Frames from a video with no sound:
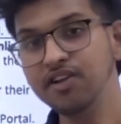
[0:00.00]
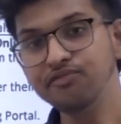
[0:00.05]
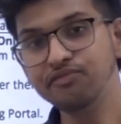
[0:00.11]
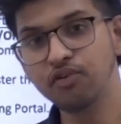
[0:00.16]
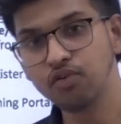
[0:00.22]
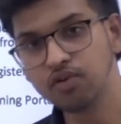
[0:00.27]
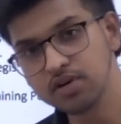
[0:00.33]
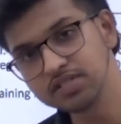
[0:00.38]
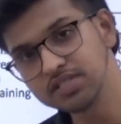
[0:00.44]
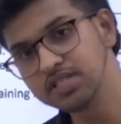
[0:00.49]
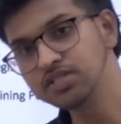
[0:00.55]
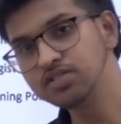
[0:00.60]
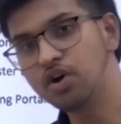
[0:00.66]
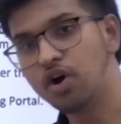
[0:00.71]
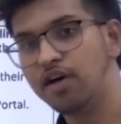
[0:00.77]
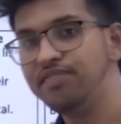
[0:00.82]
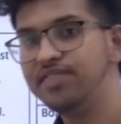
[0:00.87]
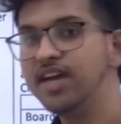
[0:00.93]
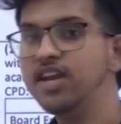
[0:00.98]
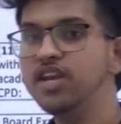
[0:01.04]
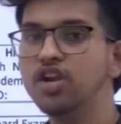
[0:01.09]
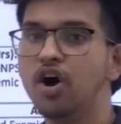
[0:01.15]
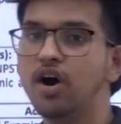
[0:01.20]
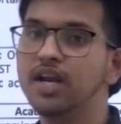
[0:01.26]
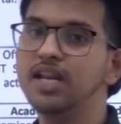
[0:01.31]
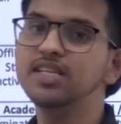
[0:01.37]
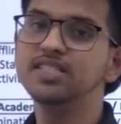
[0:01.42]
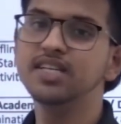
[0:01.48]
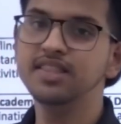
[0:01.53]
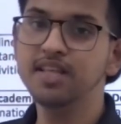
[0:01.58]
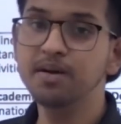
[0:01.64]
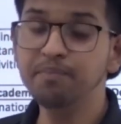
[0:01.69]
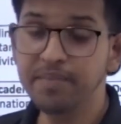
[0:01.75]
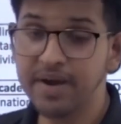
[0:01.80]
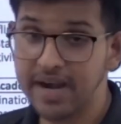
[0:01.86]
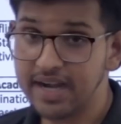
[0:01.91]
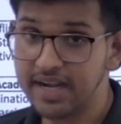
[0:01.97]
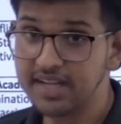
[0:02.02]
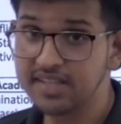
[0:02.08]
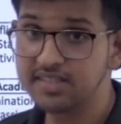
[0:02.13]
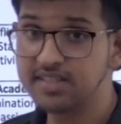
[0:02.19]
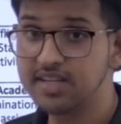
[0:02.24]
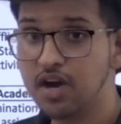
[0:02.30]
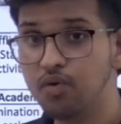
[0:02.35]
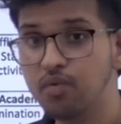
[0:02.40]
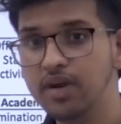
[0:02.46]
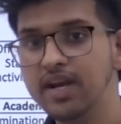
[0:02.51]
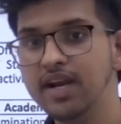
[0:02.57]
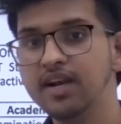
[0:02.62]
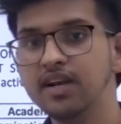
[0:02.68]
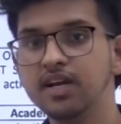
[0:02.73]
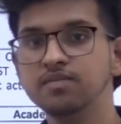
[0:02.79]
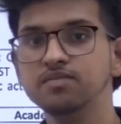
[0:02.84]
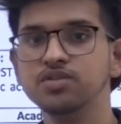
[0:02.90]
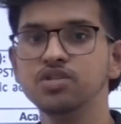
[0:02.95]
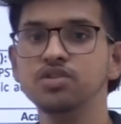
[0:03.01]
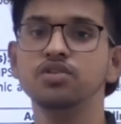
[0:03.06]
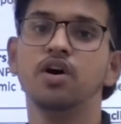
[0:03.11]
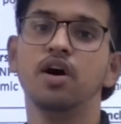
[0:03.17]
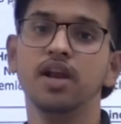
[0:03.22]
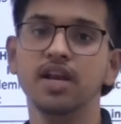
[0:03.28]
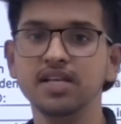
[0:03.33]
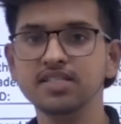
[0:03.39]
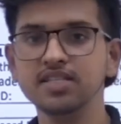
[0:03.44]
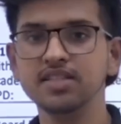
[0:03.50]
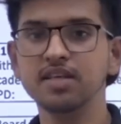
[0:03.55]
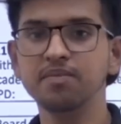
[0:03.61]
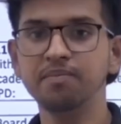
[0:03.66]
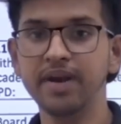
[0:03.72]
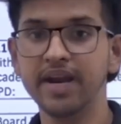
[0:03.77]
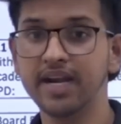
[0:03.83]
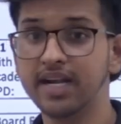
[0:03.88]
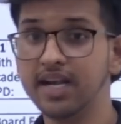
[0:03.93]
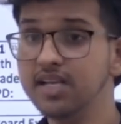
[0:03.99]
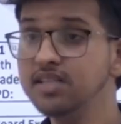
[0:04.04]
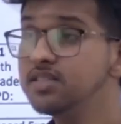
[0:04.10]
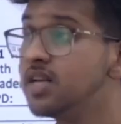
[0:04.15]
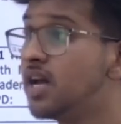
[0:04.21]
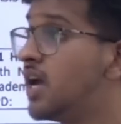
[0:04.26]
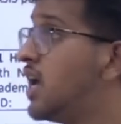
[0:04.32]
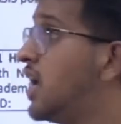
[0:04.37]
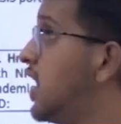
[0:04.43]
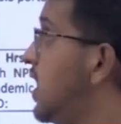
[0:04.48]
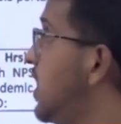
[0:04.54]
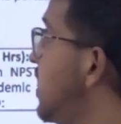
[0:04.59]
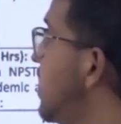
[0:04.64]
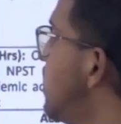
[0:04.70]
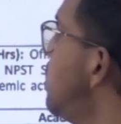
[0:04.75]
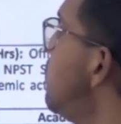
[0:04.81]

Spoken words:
focuses on the knowledge and the practice. Now when it comes to knowledge and the practice, here